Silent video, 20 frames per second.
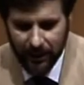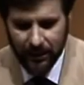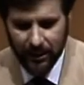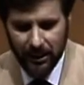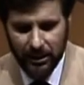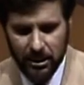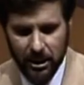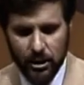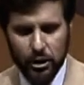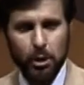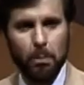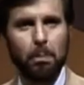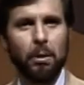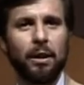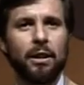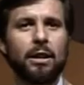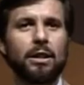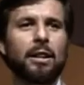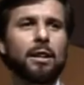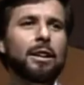the
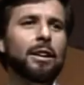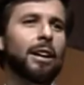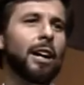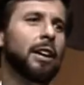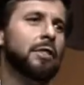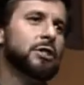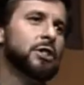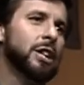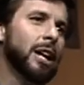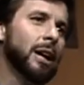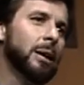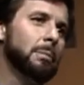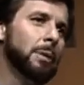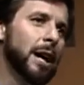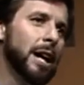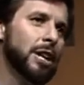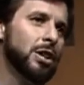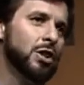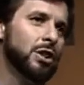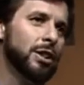discipline of
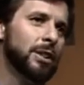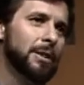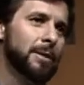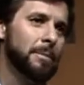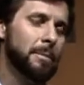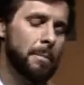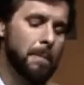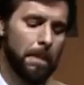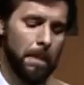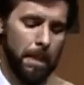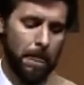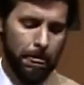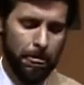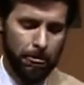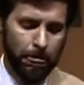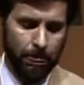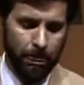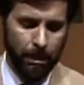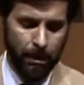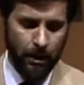celebration.
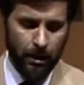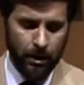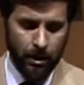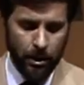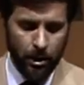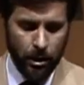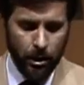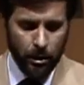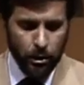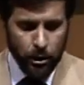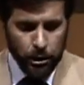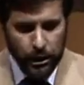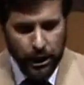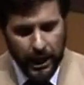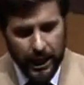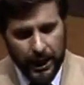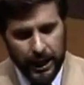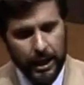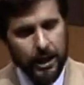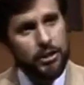You see,
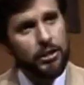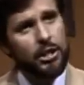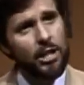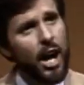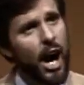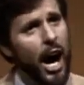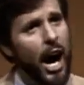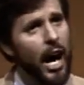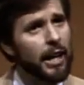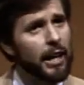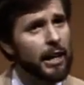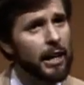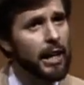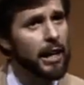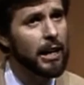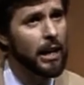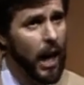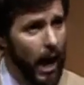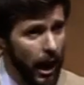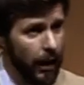it is not
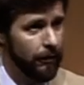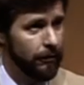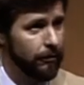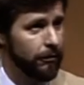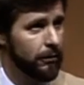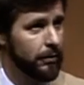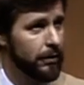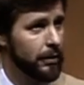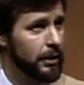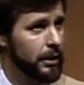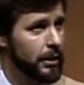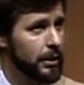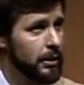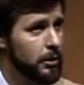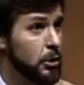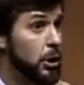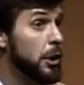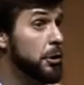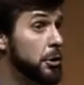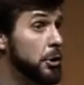enough
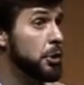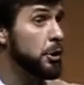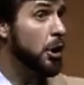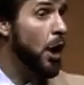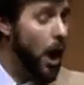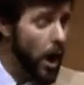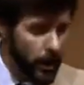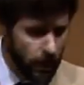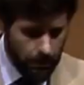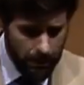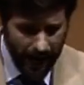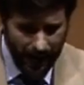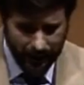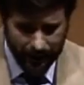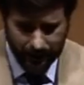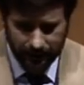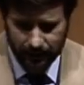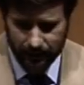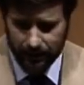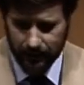just to talk about
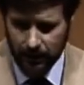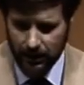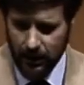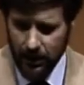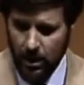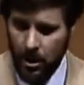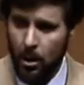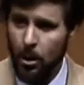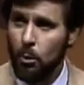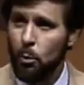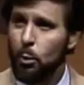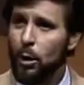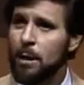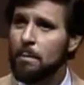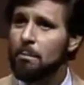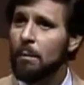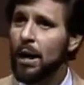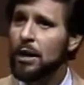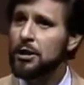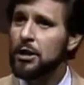it. We
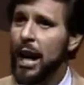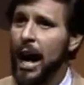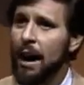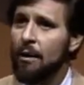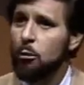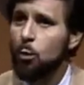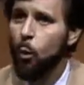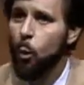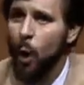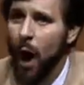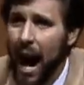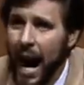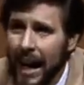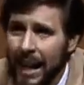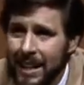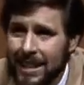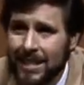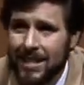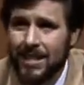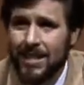must have
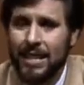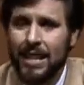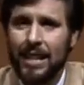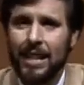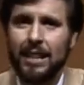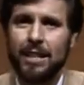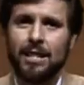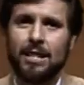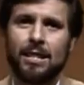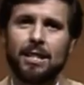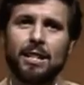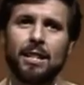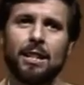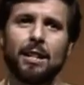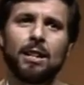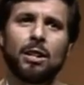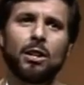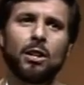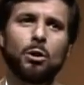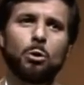wineskins
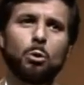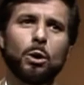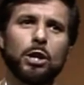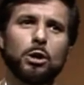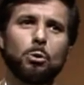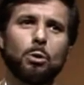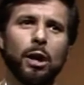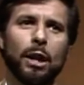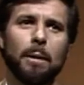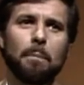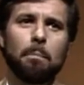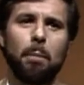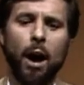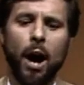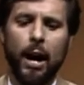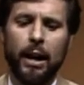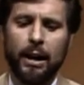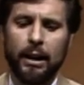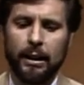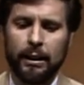which will
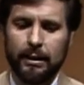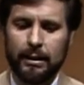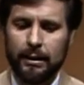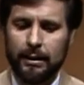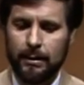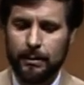embody it.